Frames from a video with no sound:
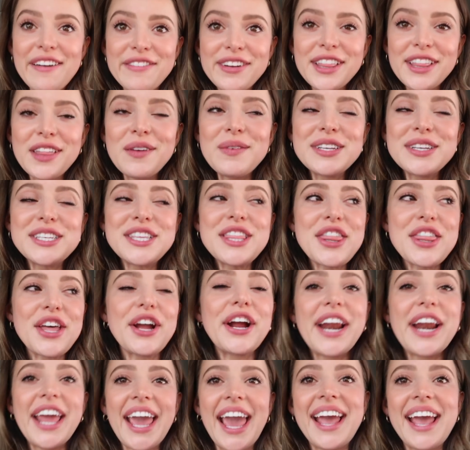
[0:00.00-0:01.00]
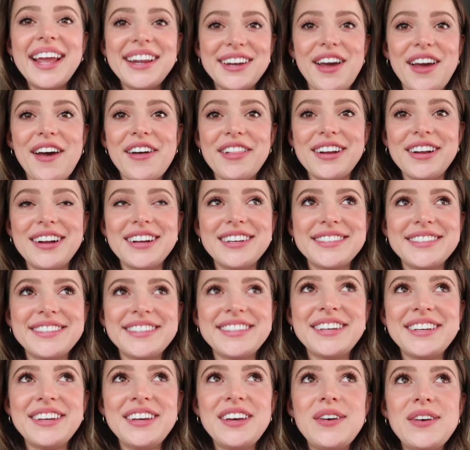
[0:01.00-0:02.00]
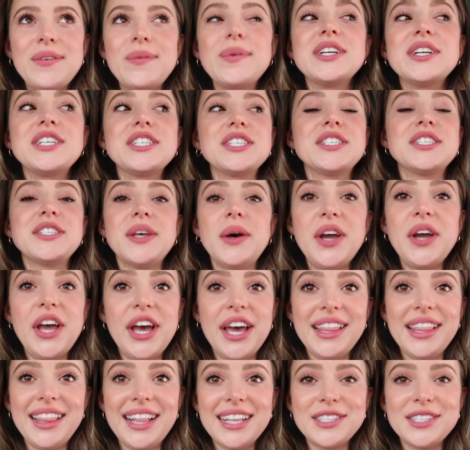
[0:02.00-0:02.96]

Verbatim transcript: Everything was $38, which is so good.